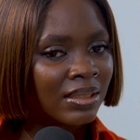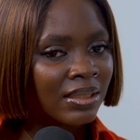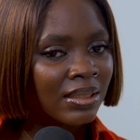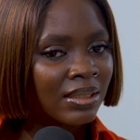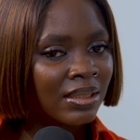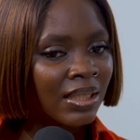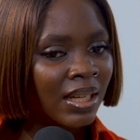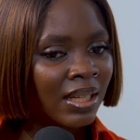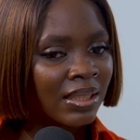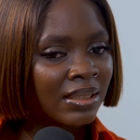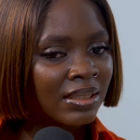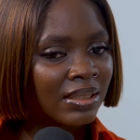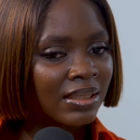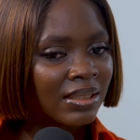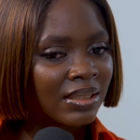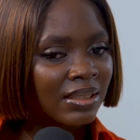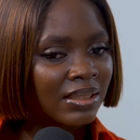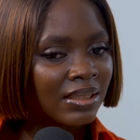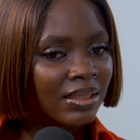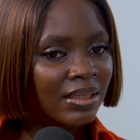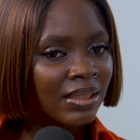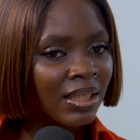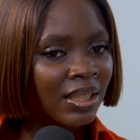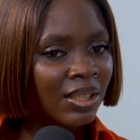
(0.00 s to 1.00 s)
that
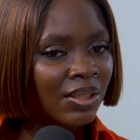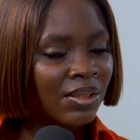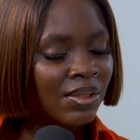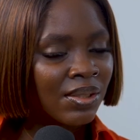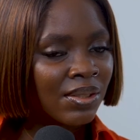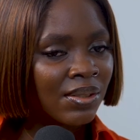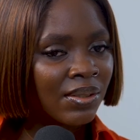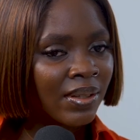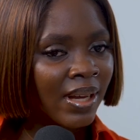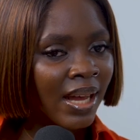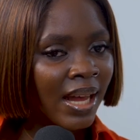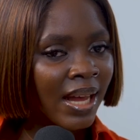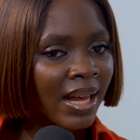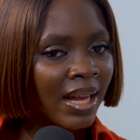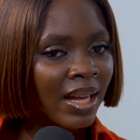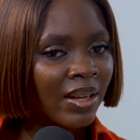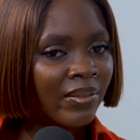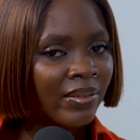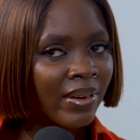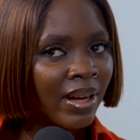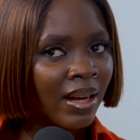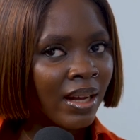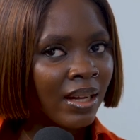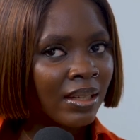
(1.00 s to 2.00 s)
they used to
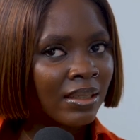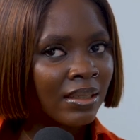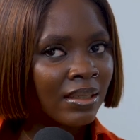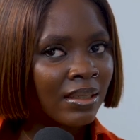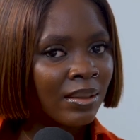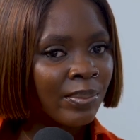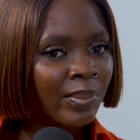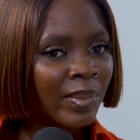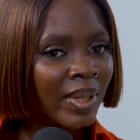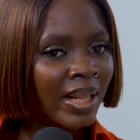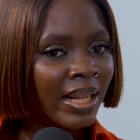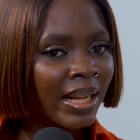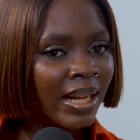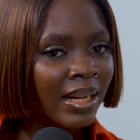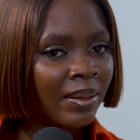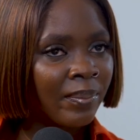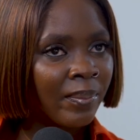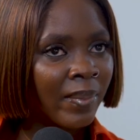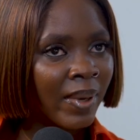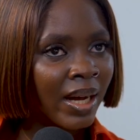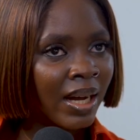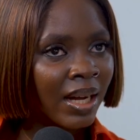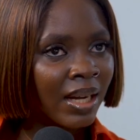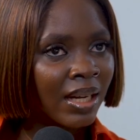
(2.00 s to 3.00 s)
have at
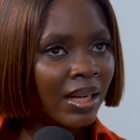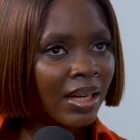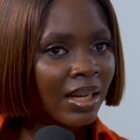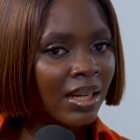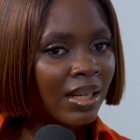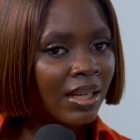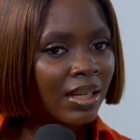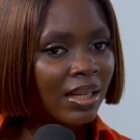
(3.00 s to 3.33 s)
Landmark.